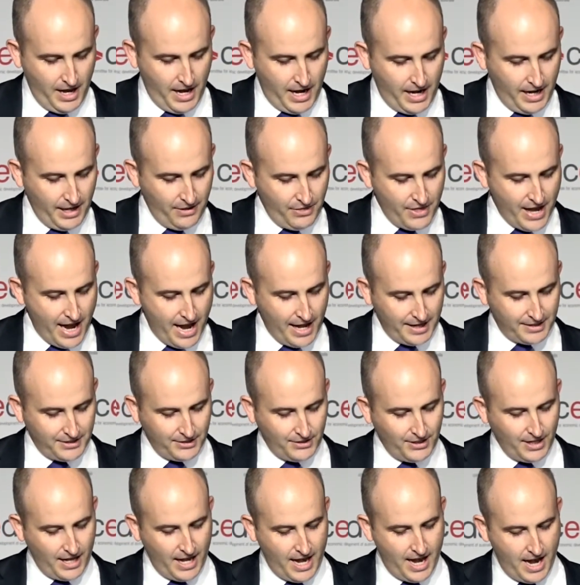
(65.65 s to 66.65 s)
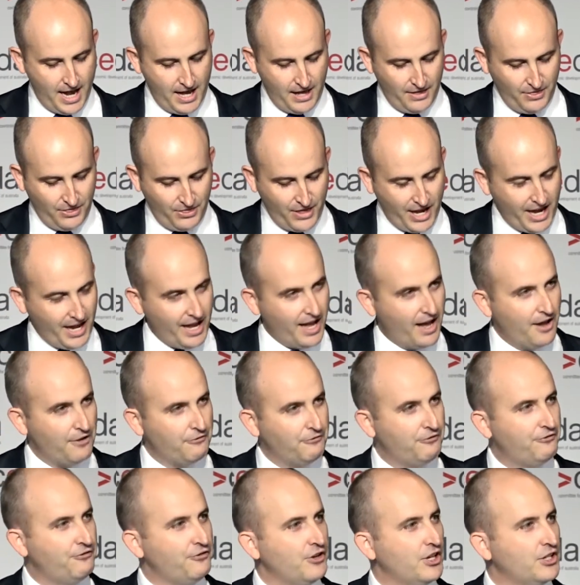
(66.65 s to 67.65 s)
And in that, they
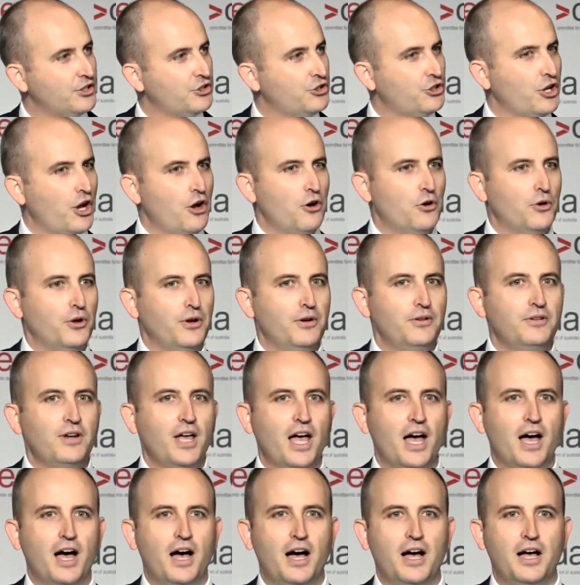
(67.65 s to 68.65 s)
have shown,